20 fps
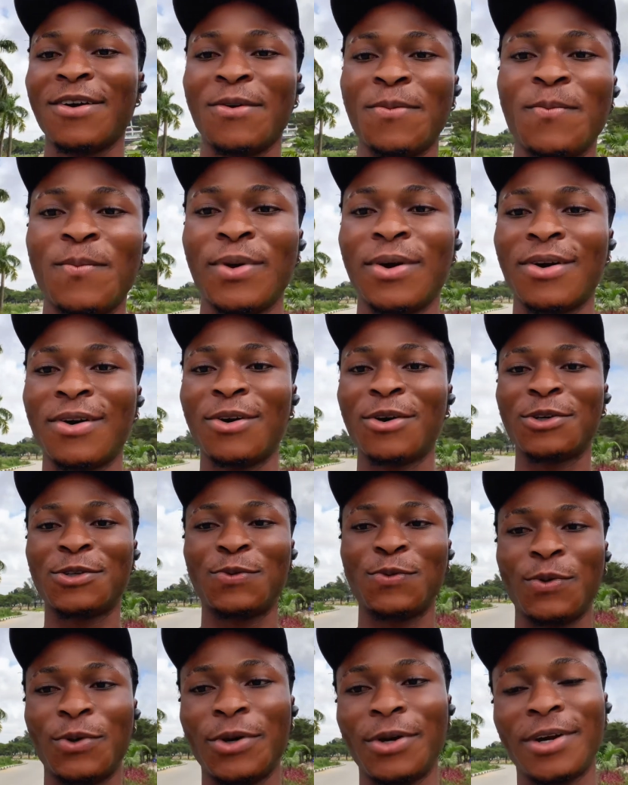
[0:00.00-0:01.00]
because we
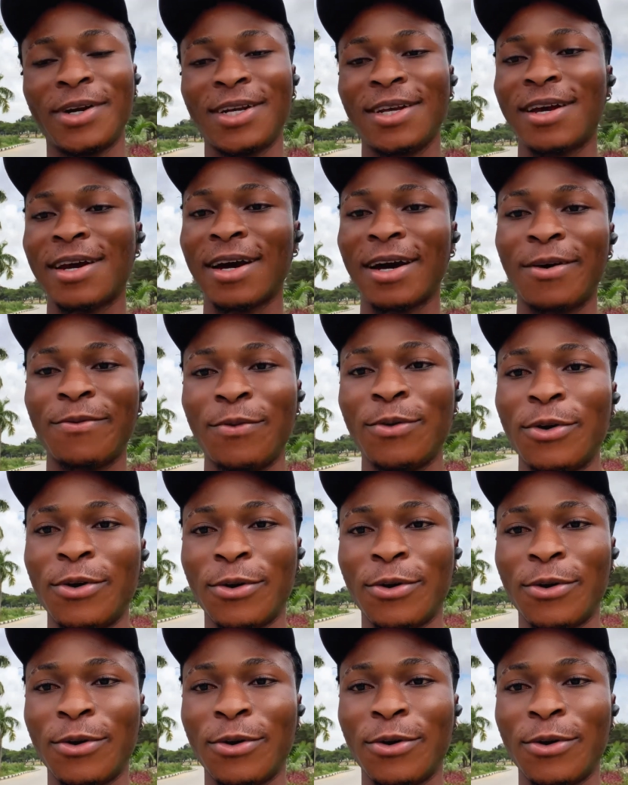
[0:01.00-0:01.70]
already have a lot